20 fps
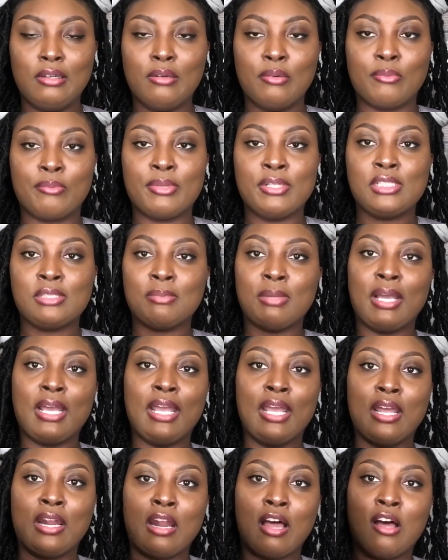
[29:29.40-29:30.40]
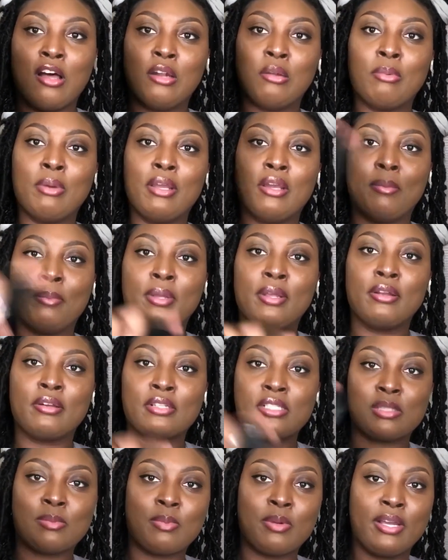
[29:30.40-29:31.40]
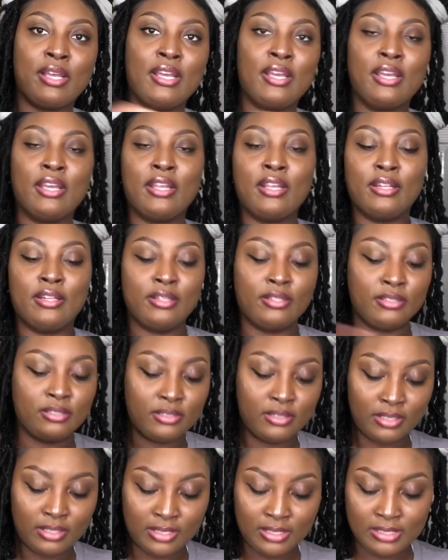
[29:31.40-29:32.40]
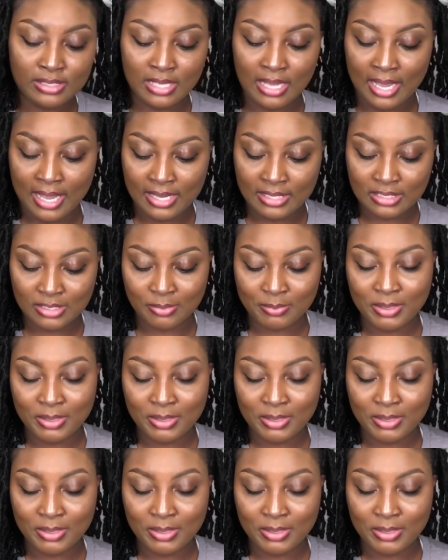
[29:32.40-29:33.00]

reach my hand all the way up here to spray it. And it's, just, it's a hassle.